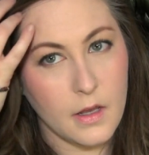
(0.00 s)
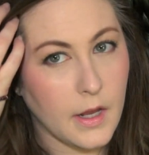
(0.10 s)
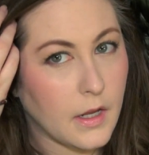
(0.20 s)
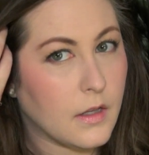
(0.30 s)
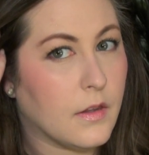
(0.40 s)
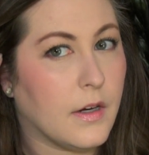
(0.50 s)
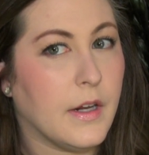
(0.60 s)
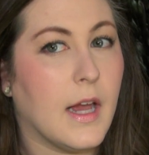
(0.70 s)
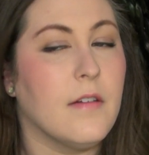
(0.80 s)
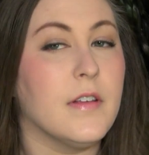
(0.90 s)
And there
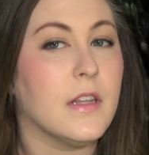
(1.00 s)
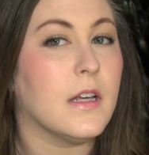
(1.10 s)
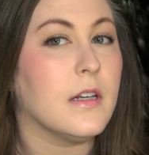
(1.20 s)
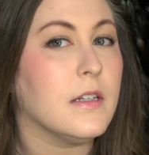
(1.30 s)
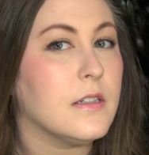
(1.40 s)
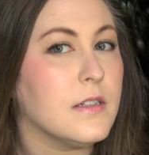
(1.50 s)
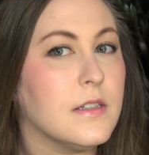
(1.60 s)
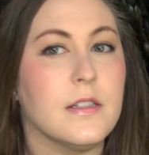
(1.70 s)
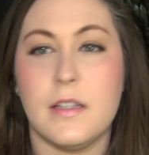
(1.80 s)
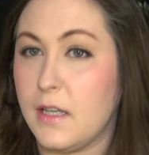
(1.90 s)
you have it. That
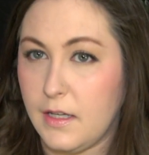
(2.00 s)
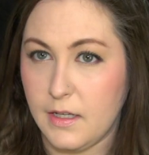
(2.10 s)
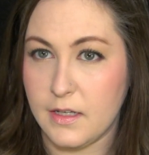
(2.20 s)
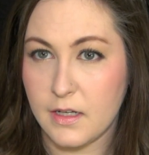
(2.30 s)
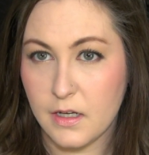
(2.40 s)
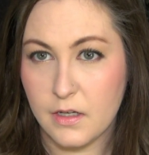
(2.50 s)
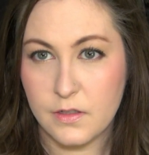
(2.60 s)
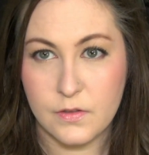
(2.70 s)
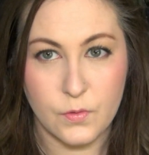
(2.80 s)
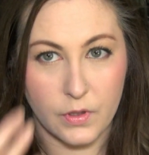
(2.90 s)
is the
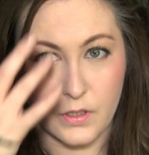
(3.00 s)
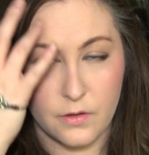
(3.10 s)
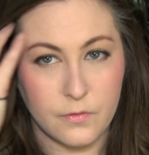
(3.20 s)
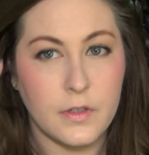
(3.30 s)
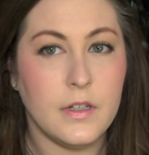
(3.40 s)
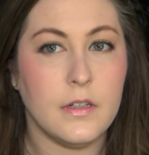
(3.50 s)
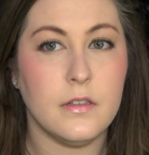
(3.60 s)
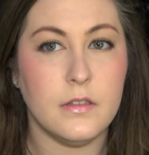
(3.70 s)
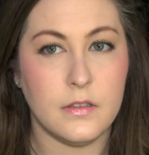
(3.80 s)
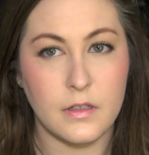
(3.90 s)
sort of
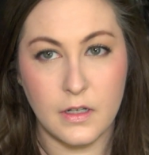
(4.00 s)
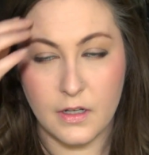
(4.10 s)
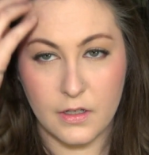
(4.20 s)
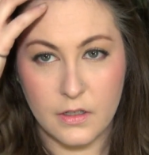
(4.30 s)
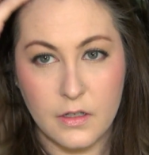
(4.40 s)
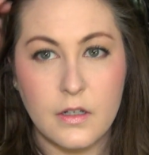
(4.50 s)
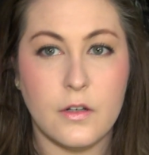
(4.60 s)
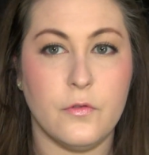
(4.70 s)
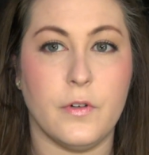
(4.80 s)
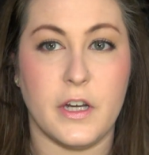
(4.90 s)

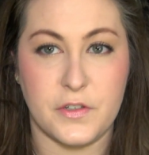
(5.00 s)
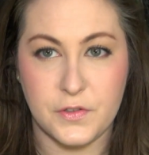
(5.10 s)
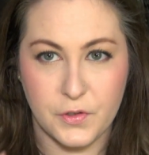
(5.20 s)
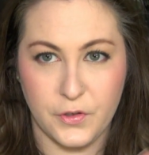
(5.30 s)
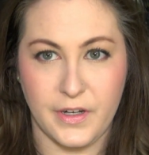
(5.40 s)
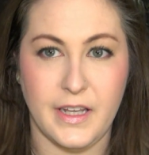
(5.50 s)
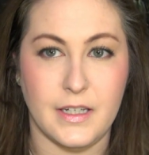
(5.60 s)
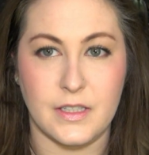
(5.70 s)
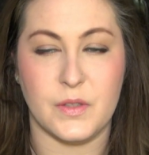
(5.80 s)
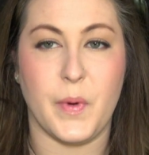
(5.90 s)
fresh Korean
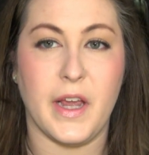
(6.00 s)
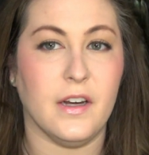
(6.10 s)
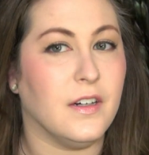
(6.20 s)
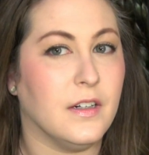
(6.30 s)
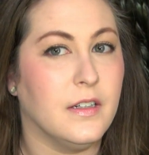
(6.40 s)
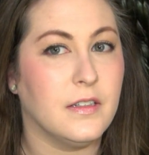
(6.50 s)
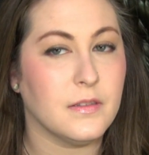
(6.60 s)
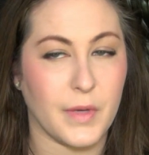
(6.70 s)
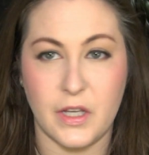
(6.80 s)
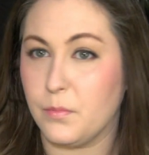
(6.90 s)
inspired
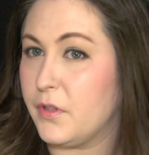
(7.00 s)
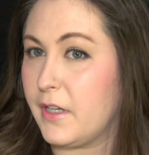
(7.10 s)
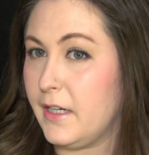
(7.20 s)
makeup look